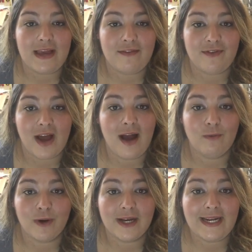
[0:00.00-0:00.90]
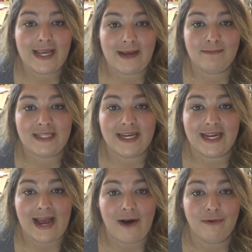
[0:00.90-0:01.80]
If not, we're going to empty
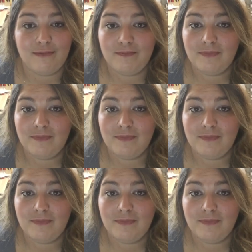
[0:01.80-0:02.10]
it out